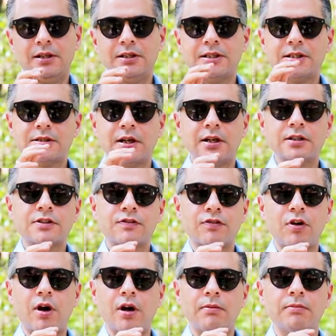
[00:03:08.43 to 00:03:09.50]
And it starts
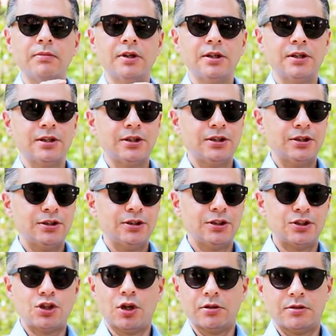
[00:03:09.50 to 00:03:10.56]
from
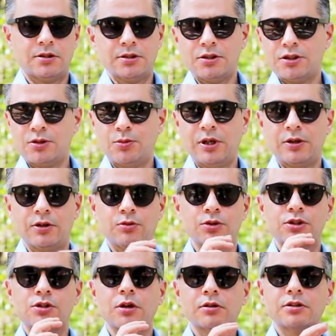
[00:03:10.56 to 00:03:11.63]
the doctors, whether it
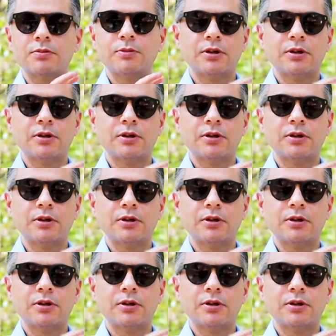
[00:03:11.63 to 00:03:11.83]
was Dr.